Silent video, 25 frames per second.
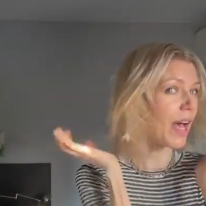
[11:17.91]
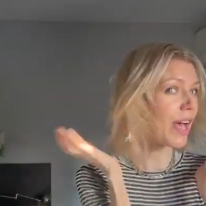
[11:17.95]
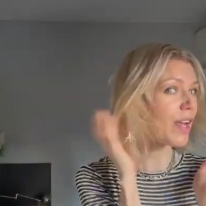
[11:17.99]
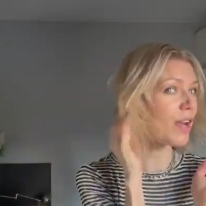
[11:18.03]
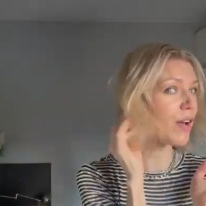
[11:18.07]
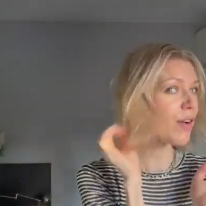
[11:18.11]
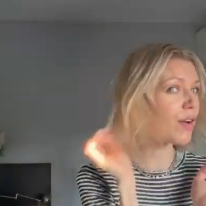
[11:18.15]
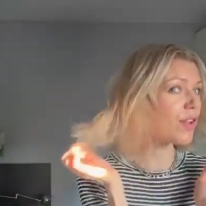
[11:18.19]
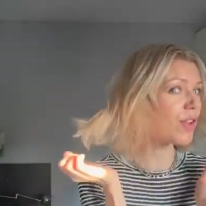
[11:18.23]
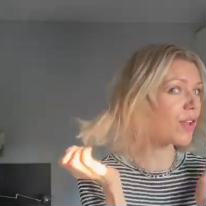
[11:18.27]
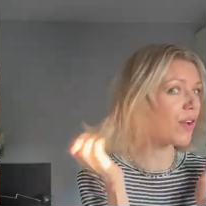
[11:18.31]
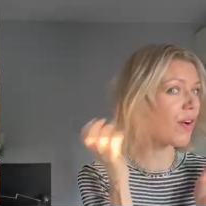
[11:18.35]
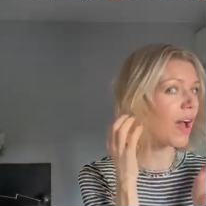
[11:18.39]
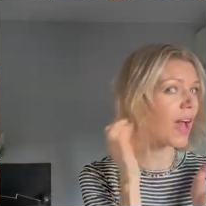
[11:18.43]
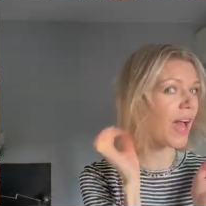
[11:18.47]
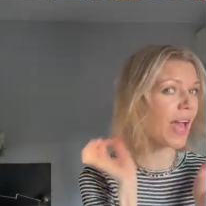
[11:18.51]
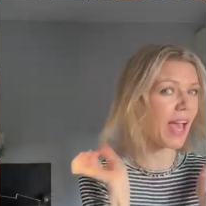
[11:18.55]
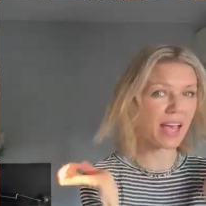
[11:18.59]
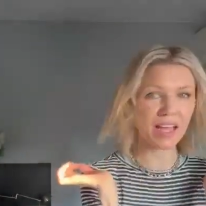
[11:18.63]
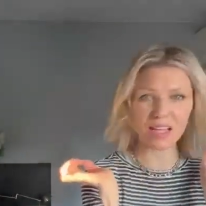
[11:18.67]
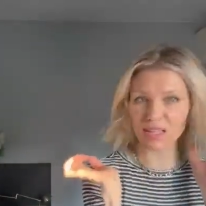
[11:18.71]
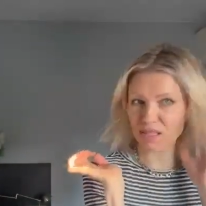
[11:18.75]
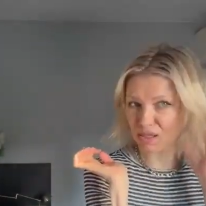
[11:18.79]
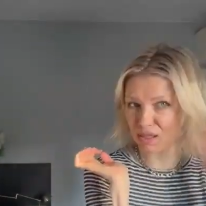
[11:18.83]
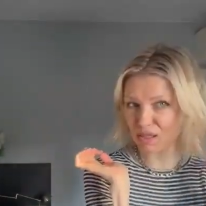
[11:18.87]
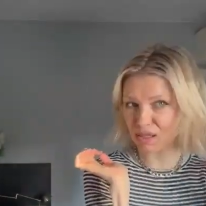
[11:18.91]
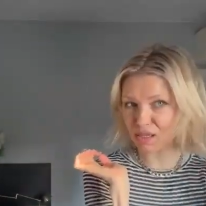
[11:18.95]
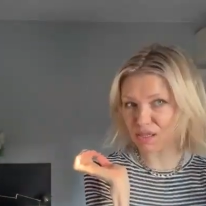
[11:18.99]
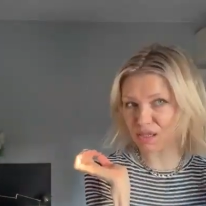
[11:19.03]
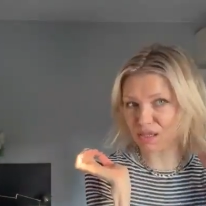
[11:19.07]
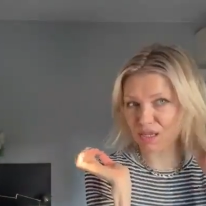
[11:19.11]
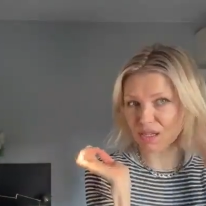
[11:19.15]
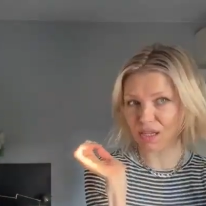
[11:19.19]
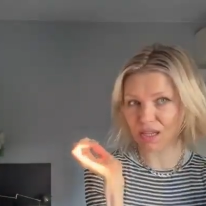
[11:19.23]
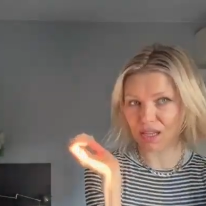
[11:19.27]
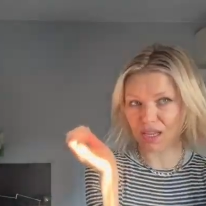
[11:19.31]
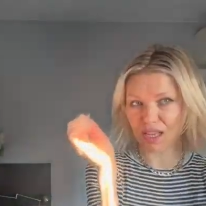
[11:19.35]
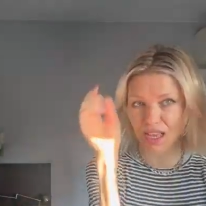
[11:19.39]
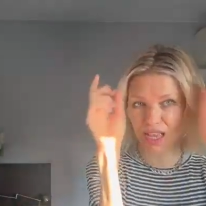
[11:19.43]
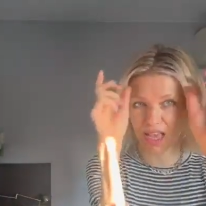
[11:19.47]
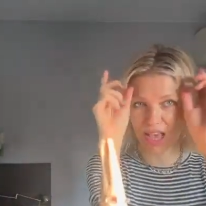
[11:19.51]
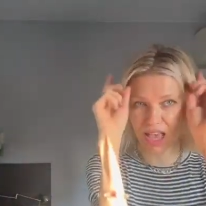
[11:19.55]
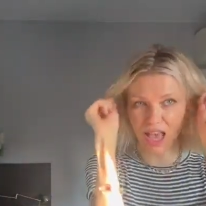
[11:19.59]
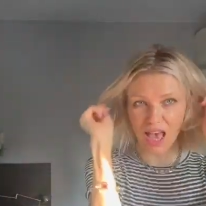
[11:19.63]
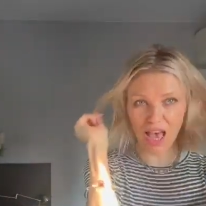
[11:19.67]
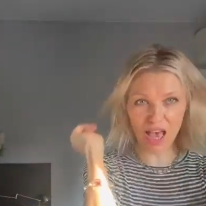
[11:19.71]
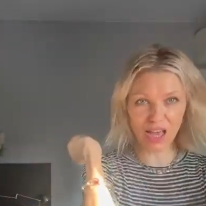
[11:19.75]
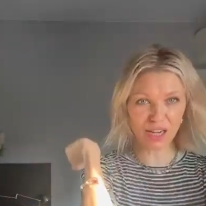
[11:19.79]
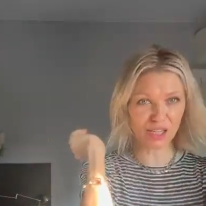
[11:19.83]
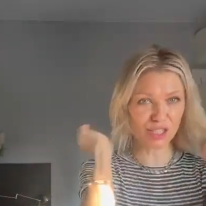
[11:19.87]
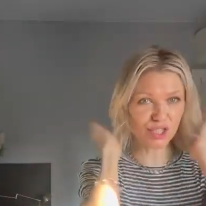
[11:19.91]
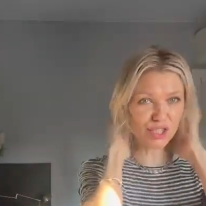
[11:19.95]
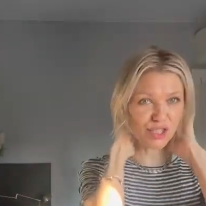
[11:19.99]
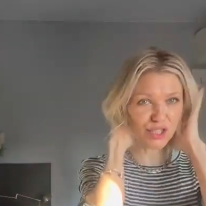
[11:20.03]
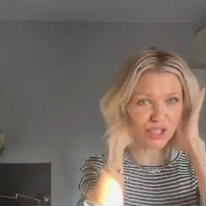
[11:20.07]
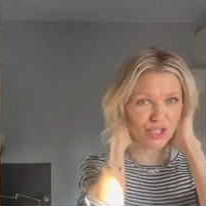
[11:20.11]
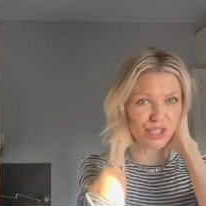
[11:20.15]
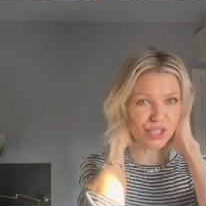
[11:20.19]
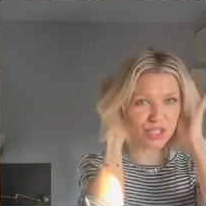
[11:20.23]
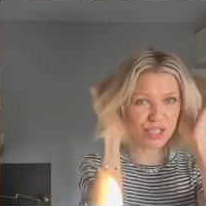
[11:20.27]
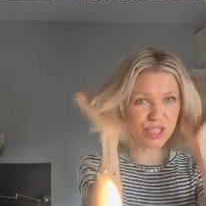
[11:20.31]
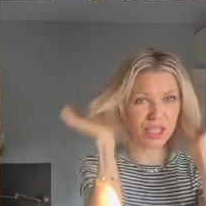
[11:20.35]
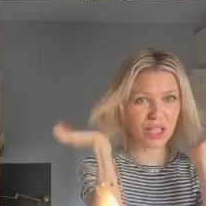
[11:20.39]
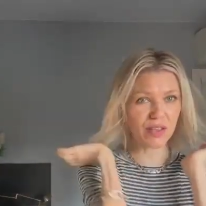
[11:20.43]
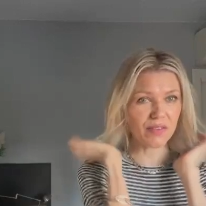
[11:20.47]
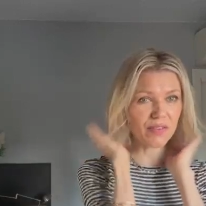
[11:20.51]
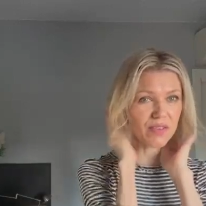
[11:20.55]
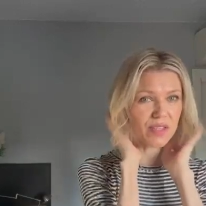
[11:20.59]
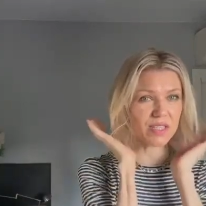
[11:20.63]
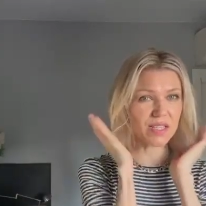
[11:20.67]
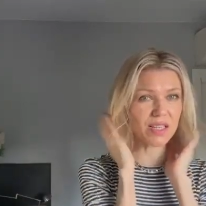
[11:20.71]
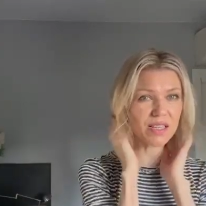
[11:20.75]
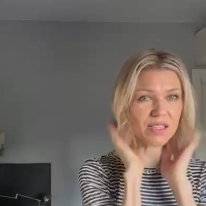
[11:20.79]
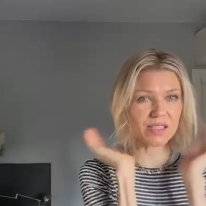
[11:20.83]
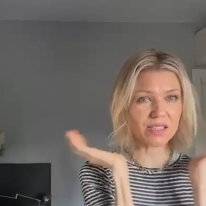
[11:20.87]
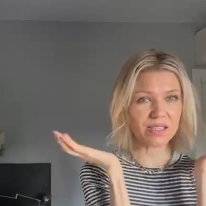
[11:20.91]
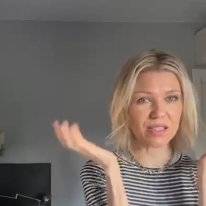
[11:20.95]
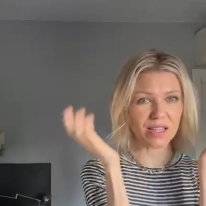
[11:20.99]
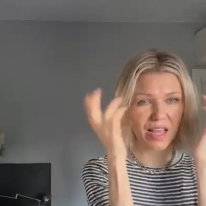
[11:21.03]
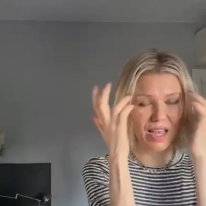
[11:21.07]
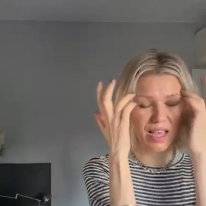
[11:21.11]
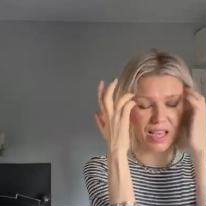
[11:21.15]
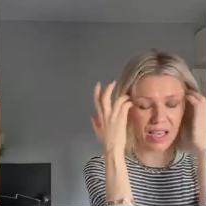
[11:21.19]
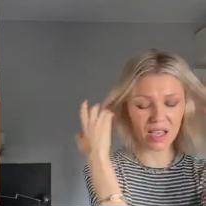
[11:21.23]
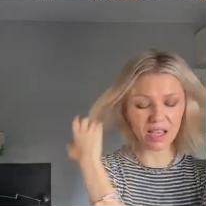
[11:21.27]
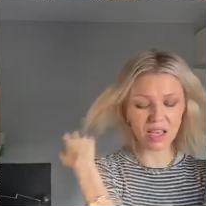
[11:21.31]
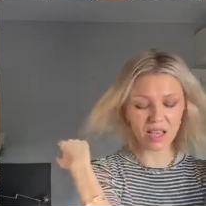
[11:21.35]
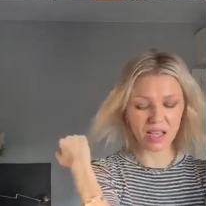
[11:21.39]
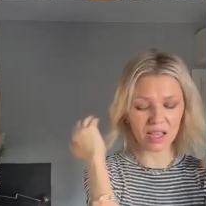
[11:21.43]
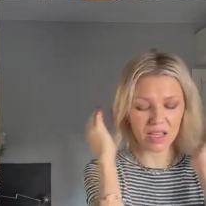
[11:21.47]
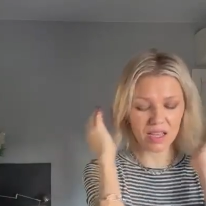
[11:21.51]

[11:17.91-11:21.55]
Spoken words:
and on your ends, and it just gives this thing.